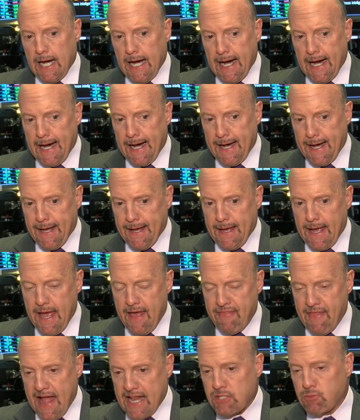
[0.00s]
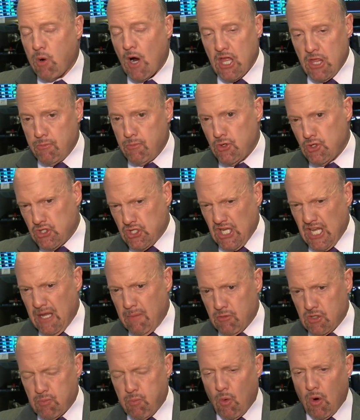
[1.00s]
And that's why the
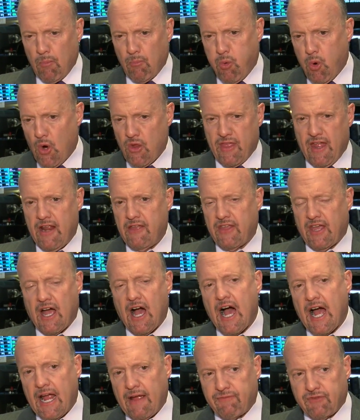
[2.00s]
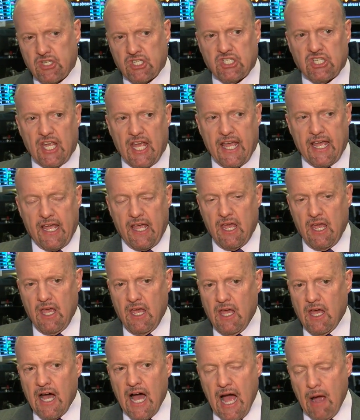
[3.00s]
museum is more important than anything. I have to say,
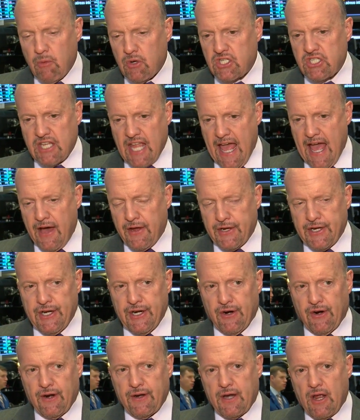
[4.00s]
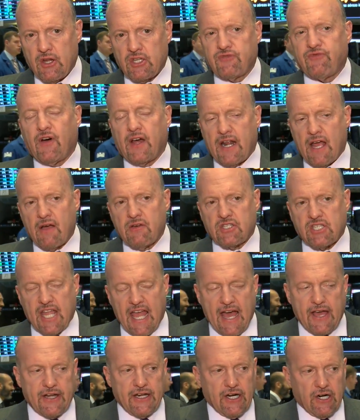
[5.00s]
I was down here, and you know, it's funny, I was
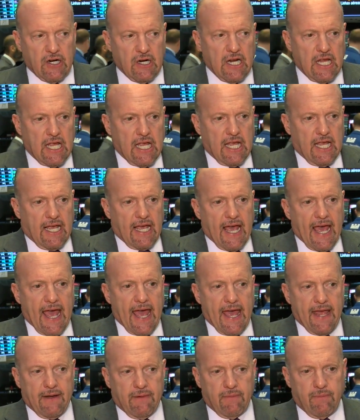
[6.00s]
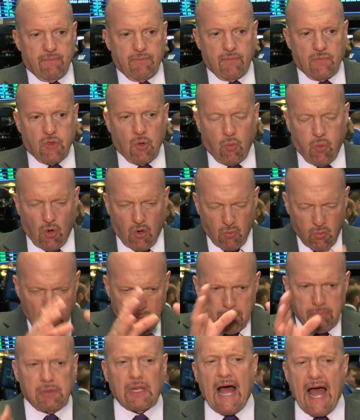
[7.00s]
down here, and the world
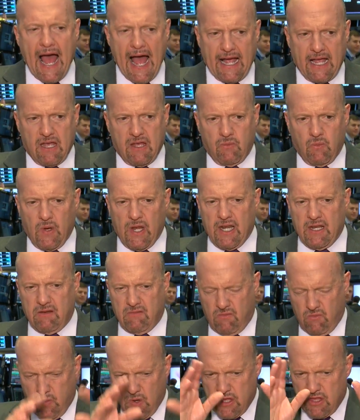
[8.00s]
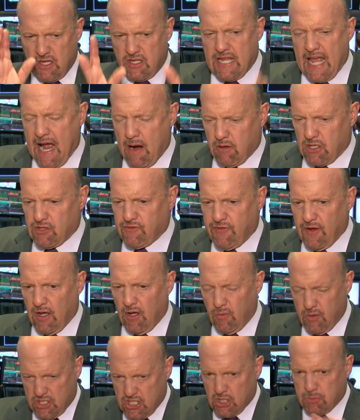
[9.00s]
went black. When the towers
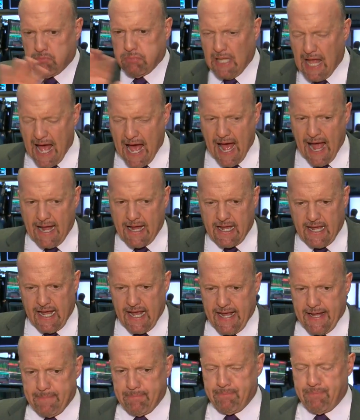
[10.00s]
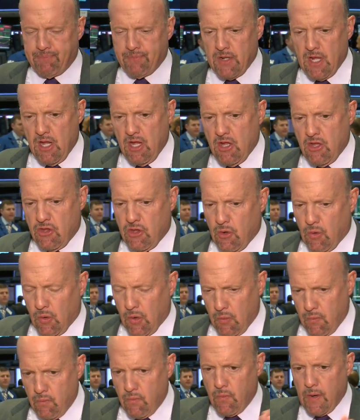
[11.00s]
fell, it was just black, and
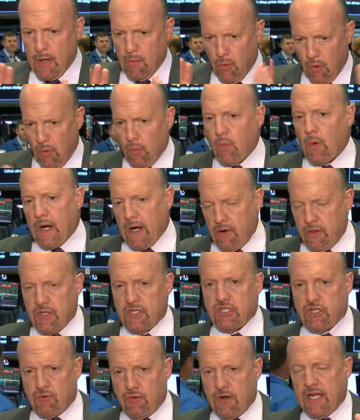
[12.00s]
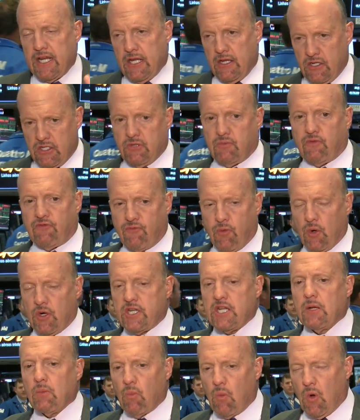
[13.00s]
we were where the street is,
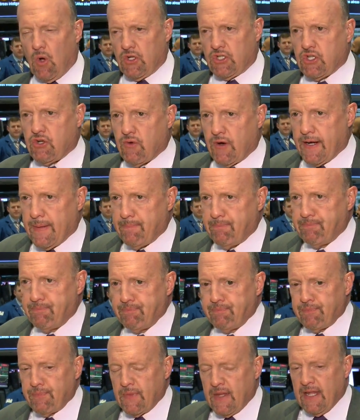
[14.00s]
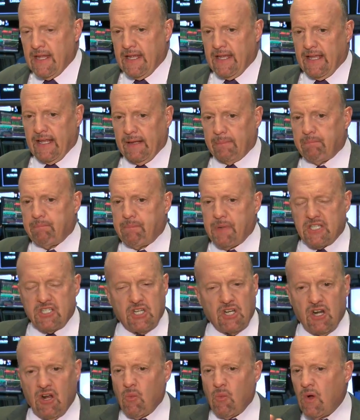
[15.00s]
14 Wall Street.
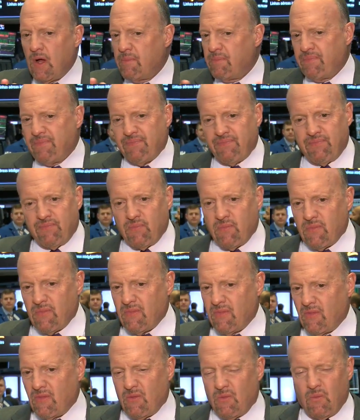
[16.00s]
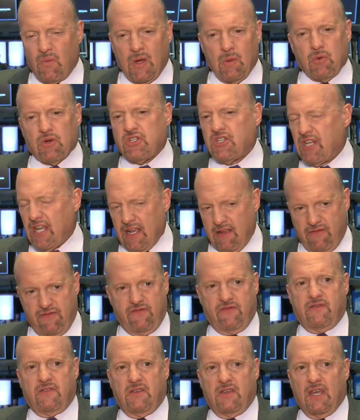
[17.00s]
But what? We were
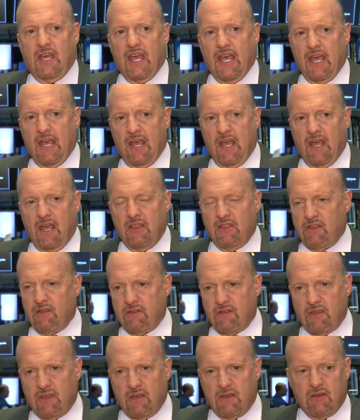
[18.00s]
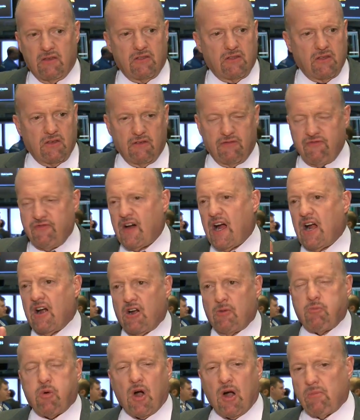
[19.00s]
safe, and the fire
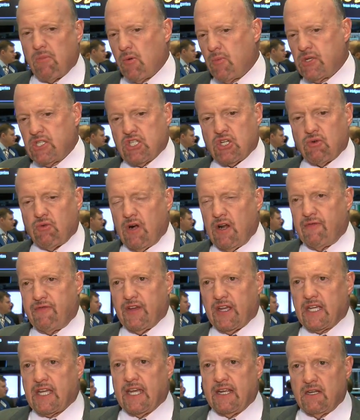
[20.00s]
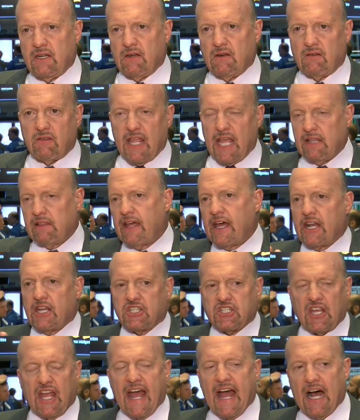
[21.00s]
department was terrific, and they let
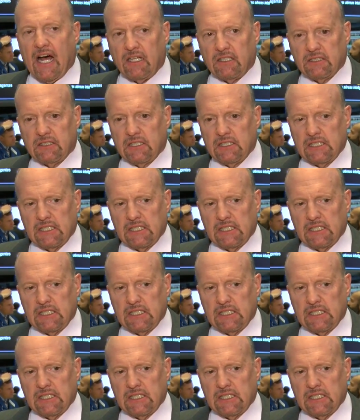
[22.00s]
us out.